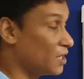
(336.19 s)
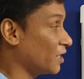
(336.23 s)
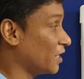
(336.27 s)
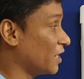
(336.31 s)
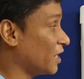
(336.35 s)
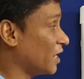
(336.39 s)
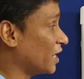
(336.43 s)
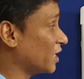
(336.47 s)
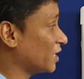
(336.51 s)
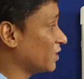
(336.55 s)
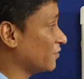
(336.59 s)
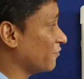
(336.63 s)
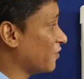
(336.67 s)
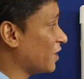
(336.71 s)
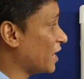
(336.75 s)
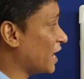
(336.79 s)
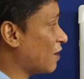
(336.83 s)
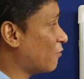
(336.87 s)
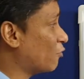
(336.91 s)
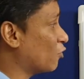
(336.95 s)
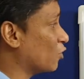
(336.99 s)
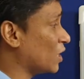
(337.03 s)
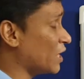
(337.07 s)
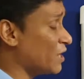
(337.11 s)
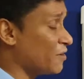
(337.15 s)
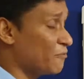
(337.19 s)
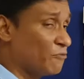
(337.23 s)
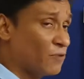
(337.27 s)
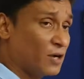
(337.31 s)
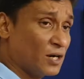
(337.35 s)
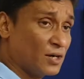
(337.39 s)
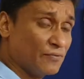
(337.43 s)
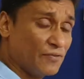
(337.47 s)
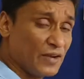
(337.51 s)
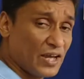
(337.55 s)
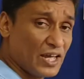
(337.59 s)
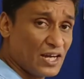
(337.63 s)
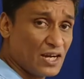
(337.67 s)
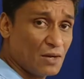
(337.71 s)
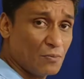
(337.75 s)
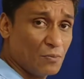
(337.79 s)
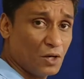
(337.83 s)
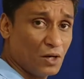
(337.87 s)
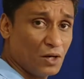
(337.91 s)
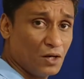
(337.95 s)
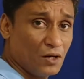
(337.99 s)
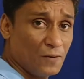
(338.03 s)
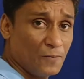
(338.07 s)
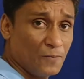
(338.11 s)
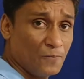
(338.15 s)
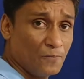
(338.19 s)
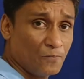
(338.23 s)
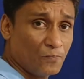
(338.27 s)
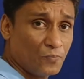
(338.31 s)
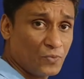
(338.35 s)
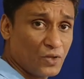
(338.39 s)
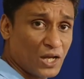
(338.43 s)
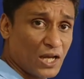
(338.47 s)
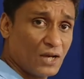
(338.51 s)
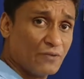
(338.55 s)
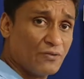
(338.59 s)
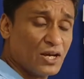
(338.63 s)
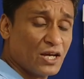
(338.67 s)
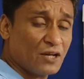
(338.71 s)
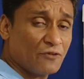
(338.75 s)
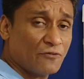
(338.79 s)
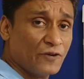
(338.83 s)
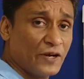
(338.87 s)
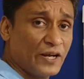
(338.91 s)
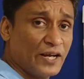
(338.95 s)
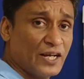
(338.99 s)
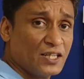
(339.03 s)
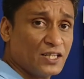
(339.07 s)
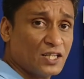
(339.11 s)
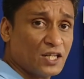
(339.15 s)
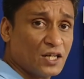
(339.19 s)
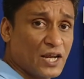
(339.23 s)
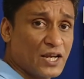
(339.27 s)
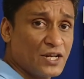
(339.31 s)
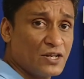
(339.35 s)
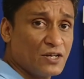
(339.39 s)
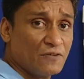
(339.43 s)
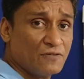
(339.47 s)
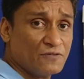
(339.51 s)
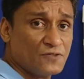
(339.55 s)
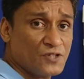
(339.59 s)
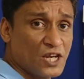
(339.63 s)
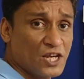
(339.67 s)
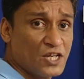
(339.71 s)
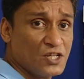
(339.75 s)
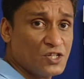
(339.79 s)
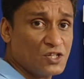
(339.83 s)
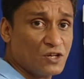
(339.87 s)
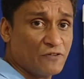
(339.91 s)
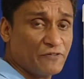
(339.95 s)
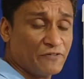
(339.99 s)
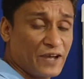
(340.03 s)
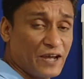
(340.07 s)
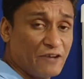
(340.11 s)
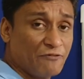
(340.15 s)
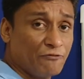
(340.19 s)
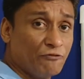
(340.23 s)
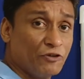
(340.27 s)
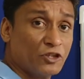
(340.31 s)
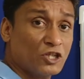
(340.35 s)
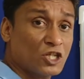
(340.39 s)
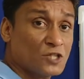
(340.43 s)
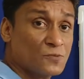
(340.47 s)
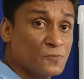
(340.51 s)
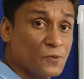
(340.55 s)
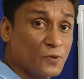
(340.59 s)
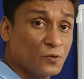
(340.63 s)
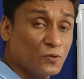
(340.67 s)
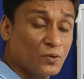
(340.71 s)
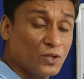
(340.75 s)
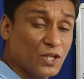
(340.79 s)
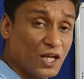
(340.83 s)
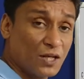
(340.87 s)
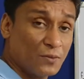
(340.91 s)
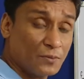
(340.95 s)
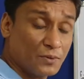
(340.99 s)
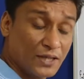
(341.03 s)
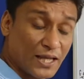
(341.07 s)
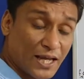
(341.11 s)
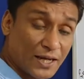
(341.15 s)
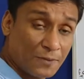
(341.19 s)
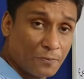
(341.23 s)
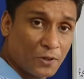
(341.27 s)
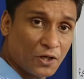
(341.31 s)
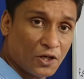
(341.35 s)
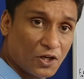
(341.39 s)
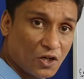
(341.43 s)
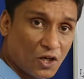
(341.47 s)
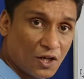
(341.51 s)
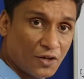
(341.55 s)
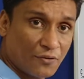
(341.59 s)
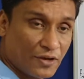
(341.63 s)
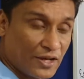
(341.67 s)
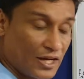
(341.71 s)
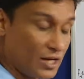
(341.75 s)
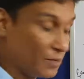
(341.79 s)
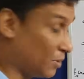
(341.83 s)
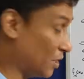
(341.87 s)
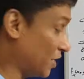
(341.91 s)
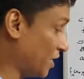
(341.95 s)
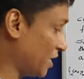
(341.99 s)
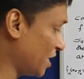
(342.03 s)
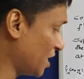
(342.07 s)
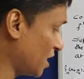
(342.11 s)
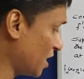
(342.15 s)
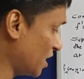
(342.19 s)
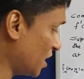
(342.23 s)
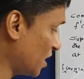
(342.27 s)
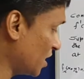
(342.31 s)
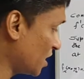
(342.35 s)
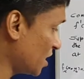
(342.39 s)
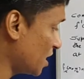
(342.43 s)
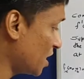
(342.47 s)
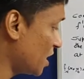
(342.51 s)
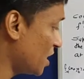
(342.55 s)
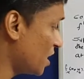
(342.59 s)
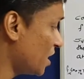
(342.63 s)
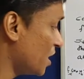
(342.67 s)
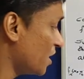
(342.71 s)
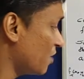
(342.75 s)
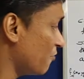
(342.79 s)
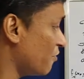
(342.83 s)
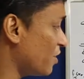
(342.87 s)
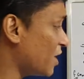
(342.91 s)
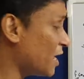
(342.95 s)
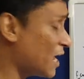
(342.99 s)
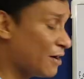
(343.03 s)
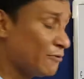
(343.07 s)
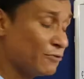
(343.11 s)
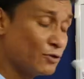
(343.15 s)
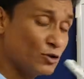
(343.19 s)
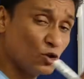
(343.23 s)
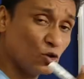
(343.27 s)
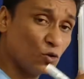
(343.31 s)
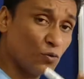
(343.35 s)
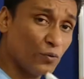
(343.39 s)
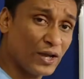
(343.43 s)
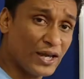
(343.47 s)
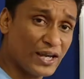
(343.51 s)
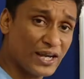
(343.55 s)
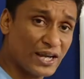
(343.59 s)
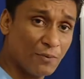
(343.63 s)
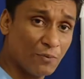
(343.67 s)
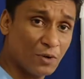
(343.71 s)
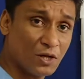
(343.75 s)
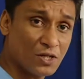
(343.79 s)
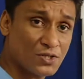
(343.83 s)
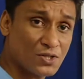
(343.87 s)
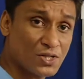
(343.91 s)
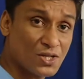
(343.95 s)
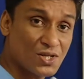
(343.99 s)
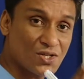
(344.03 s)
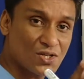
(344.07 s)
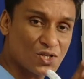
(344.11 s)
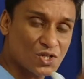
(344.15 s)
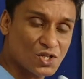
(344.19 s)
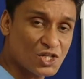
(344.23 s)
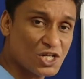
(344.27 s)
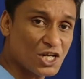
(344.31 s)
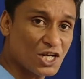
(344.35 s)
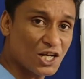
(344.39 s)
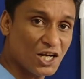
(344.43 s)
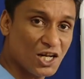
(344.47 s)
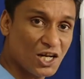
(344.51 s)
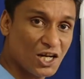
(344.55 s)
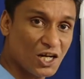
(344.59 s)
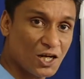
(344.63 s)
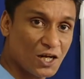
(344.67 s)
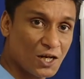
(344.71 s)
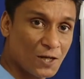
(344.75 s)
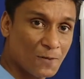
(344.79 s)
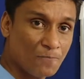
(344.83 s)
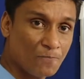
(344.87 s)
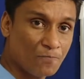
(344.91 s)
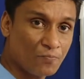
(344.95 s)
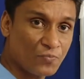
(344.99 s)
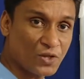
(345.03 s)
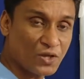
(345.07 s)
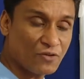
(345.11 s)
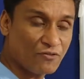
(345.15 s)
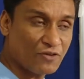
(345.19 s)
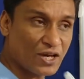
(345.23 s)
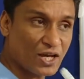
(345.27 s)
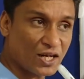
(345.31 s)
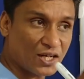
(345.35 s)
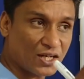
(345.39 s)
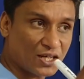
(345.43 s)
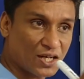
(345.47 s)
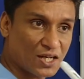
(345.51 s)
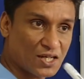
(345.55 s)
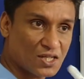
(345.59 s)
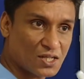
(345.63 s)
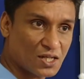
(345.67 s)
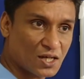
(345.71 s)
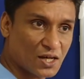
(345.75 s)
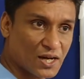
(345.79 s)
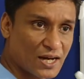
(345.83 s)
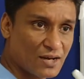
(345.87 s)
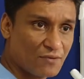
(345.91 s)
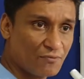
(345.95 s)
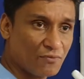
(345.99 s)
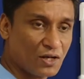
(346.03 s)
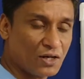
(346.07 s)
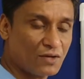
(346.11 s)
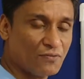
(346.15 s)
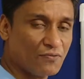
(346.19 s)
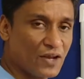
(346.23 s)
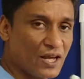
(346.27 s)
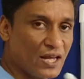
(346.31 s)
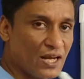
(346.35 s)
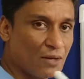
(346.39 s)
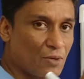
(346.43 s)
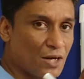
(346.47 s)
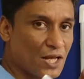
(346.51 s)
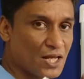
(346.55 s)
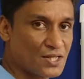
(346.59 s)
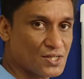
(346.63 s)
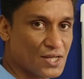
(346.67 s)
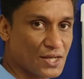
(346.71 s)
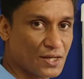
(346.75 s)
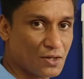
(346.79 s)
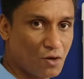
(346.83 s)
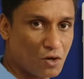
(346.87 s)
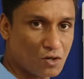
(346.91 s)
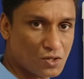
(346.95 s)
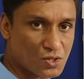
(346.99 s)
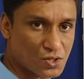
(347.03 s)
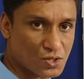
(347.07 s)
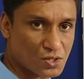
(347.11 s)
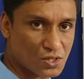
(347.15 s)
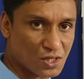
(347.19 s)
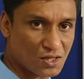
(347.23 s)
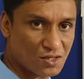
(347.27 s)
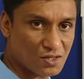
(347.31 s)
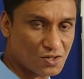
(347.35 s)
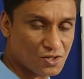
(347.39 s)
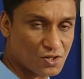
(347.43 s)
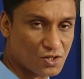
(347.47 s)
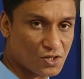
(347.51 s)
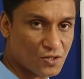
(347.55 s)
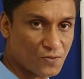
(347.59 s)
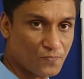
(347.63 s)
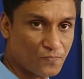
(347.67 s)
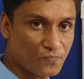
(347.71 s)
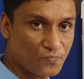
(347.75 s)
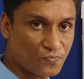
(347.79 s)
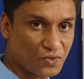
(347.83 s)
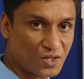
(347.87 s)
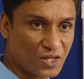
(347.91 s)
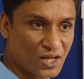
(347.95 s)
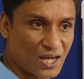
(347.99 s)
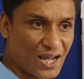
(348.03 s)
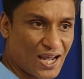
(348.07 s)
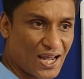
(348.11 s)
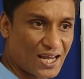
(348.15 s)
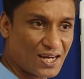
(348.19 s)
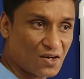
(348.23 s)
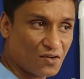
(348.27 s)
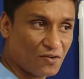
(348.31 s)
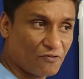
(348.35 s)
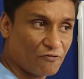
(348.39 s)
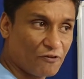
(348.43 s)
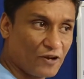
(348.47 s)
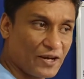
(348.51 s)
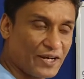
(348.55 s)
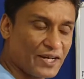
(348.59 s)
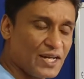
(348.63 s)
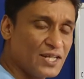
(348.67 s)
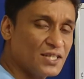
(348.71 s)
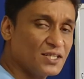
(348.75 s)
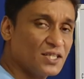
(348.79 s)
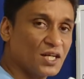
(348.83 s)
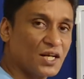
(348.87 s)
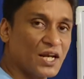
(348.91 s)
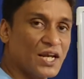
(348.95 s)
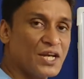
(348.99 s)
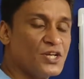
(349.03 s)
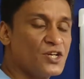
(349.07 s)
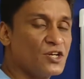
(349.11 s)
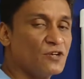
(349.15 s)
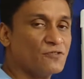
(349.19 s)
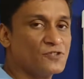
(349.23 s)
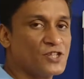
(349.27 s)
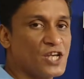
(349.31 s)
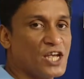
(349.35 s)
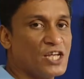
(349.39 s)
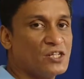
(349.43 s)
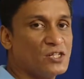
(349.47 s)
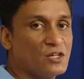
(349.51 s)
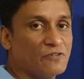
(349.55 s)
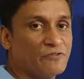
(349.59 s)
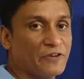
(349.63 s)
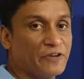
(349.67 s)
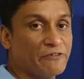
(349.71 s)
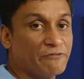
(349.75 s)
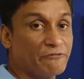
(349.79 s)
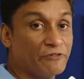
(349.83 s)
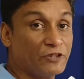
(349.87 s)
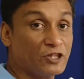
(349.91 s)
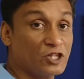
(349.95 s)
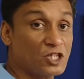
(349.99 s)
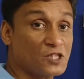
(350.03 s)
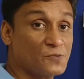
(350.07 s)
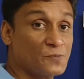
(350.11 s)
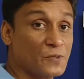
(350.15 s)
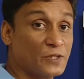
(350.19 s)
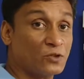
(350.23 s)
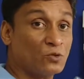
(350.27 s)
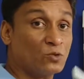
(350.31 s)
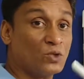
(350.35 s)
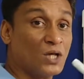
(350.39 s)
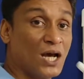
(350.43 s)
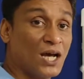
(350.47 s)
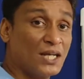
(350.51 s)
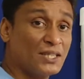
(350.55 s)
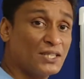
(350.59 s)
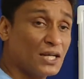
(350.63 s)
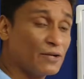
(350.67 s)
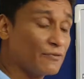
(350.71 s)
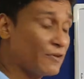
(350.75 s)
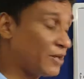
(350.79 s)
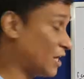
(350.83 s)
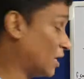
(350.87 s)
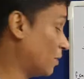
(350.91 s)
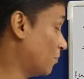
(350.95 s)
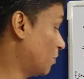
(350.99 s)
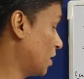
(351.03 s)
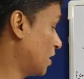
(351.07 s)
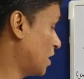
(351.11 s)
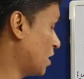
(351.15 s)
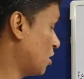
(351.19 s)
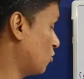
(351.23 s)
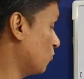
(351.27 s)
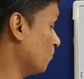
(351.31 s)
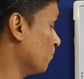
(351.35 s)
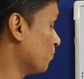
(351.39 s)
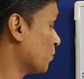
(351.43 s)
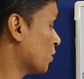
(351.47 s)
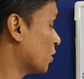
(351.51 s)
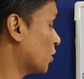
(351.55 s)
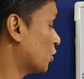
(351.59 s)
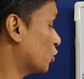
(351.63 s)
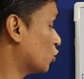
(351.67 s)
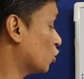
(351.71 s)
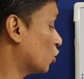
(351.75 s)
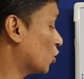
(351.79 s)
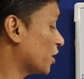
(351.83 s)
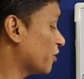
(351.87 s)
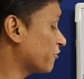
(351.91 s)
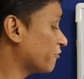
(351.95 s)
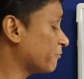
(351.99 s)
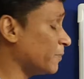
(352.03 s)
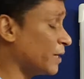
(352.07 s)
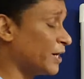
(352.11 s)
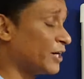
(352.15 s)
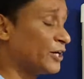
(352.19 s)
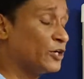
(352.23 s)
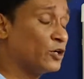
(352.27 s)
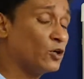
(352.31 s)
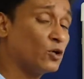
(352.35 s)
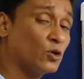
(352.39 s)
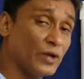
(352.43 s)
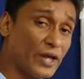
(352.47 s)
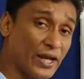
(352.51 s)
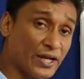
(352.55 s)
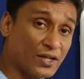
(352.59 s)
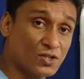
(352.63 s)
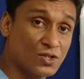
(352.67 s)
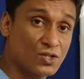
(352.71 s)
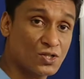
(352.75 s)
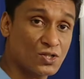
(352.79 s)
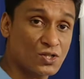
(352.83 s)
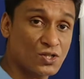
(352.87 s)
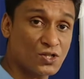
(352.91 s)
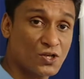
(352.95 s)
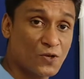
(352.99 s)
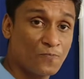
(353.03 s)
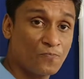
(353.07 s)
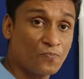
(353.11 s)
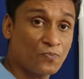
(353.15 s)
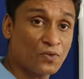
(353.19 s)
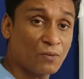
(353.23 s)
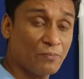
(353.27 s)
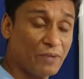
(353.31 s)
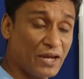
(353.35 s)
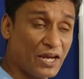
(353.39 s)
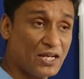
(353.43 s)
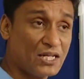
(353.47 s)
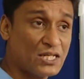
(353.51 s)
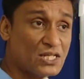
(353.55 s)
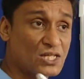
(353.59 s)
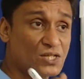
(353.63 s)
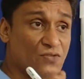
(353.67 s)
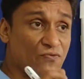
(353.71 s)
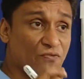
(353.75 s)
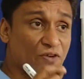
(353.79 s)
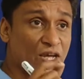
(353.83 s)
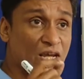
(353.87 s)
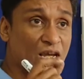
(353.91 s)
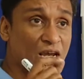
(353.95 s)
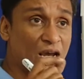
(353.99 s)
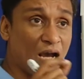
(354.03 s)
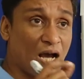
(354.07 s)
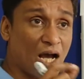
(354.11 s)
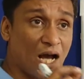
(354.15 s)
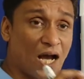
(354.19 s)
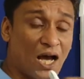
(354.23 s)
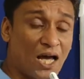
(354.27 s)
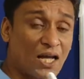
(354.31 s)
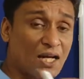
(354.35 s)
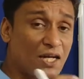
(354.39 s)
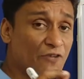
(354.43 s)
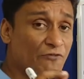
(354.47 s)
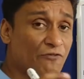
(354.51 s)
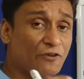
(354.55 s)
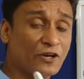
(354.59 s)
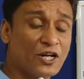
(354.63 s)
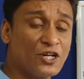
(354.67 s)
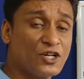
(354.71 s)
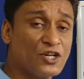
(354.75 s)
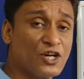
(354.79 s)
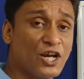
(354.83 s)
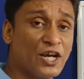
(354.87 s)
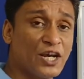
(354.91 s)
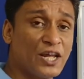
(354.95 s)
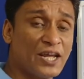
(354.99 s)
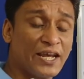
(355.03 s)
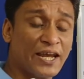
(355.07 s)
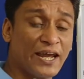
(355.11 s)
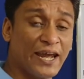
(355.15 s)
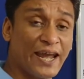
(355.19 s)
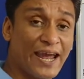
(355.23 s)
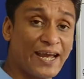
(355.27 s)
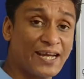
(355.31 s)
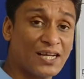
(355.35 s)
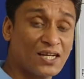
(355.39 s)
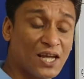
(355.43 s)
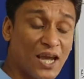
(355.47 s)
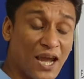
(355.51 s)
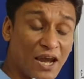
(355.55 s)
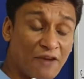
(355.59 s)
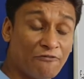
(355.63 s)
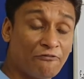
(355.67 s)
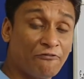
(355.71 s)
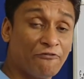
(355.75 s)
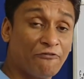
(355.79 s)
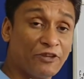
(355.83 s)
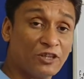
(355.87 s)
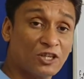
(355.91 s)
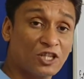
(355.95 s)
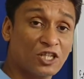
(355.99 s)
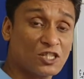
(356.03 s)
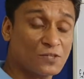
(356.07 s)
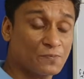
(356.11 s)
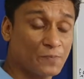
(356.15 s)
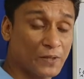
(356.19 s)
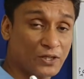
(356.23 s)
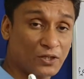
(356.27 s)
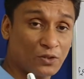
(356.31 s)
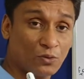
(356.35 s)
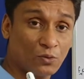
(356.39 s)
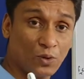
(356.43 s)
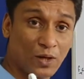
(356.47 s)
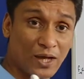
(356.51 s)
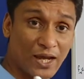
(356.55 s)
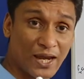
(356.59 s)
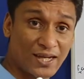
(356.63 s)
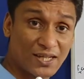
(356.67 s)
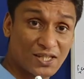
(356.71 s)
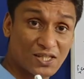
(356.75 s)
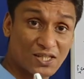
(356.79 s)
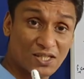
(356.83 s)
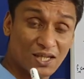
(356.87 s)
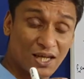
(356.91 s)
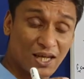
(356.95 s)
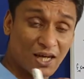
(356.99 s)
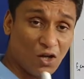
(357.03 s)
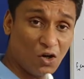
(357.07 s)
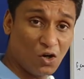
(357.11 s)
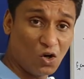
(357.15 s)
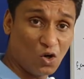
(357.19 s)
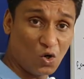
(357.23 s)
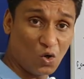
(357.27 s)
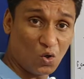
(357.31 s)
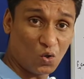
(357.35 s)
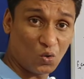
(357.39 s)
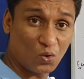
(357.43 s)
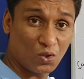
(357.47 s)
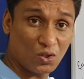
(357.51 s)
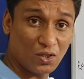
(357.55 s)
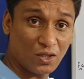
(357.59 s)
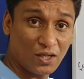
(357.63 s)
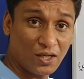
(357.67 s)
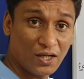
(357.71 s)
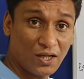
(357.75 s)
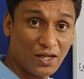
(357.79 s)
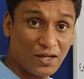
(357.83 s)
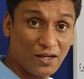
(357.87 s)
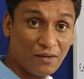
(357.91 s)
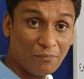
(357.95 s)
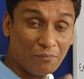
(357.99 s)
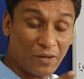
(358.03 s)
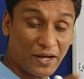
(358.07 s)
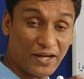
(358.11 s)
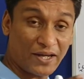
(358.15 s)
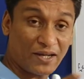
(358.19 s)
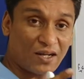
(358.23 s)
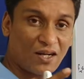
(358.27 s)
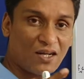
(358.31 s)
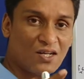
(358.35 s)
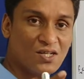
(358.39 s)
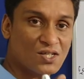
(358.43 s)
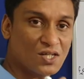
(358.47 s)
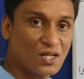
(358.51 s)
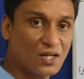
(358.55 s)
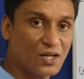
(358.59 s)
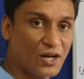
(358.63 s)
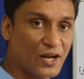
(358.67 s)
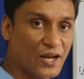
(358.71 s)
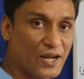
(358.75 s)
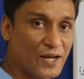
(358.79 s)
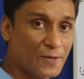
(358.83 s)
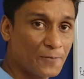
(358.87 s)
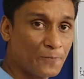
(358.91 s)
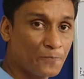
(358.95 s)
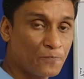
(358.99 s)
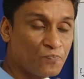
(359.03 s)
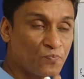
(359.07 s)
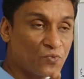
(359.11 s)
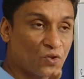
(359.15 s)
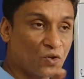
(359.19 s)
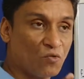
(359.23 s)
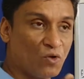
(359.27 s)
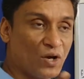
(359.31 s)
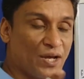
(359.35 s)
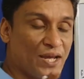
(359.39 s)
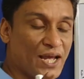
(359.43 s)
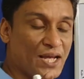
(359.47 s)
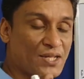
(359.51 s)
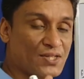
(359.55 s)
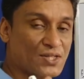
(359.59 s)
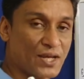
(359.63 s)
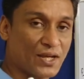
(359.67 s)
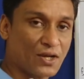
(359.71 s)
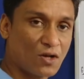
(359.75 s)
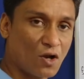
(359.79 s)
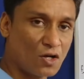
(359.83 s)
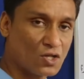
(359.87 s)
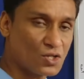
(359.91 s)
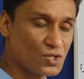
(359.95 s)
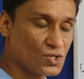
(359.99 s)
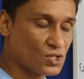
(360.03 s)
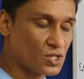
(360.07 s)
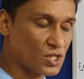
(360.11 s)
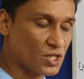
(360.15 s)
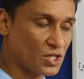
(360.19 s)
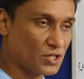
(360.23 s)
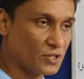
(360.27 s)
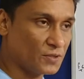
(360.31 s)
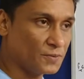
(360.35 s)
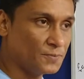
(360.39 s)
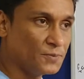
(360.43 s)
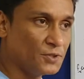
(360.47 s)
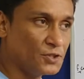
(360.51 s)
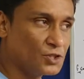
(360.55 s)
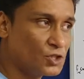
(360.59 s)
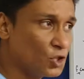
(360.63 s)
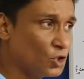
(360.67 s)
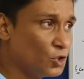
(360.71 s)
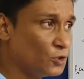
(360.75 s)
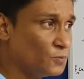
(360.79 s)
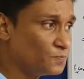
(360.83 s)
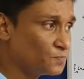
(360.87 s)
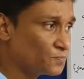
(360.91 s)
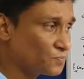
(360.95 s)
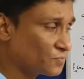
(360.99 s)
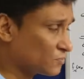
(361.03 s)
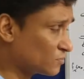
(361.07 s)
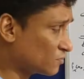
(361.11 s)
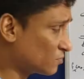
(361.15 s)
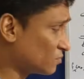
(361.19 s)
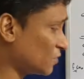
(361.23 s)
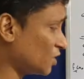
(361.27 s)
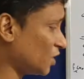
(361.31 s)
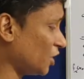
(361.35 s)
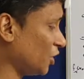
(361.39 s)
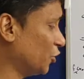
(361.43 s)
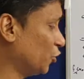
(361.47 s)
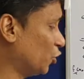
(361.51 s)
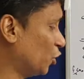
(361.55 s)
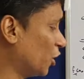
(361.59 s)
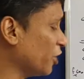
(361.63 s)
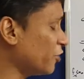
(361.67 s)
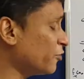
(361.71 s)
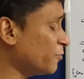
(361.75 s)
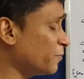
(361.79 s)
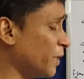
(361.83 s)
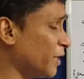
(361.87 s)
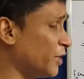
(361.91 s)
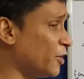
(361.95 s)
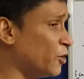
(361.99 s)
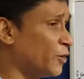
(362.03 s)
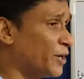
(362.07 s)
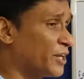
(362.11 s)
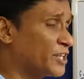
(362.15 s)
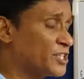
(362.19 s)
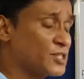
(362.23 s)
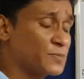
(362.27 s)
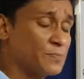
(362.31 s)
Here we have only one variable and we are finding the rate of change of f with respect to that particular variable. Here we have two variables, still we are considering one variable as a constant and finding the rate of change of f with respect to the other variable. Now dou f by dou x means we are differentiating f with respect to x alone by considering y as a constant. So dou f by dou x